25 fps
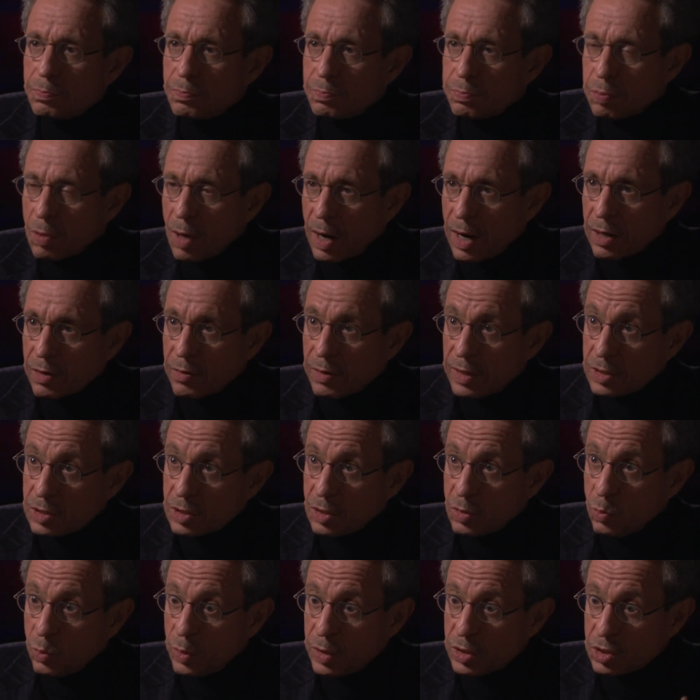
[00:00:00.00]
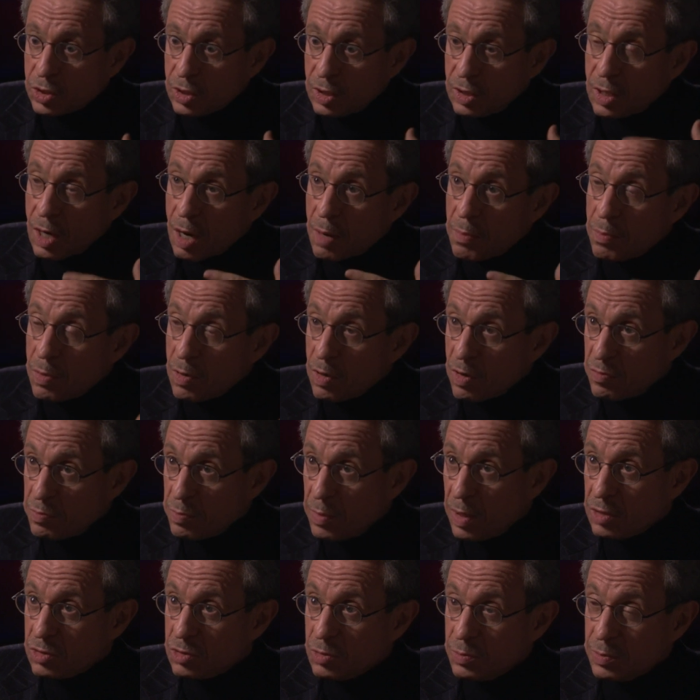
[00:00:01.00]
progress in which the number of
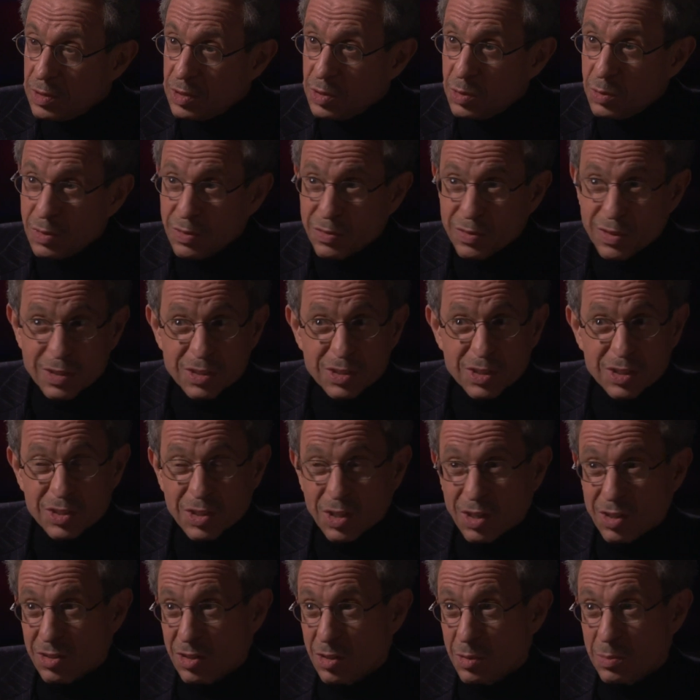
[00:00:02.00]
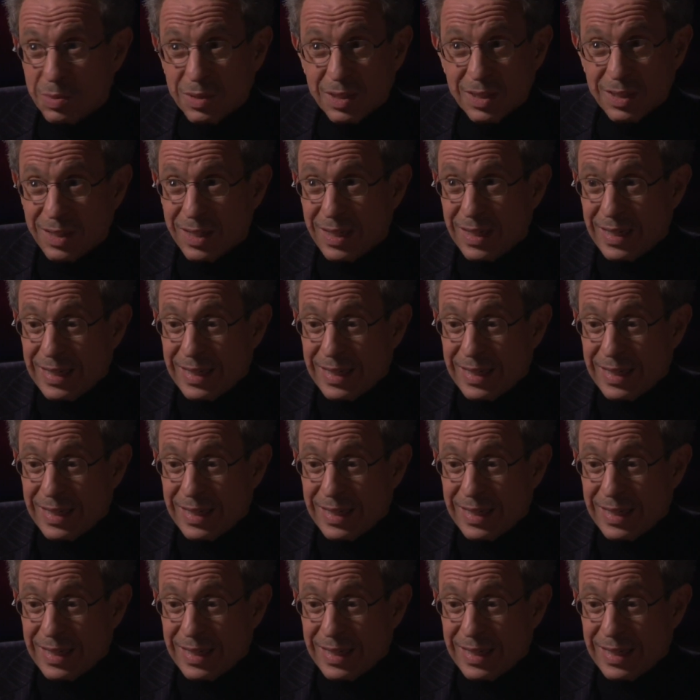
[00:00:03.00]
multiple universes arguably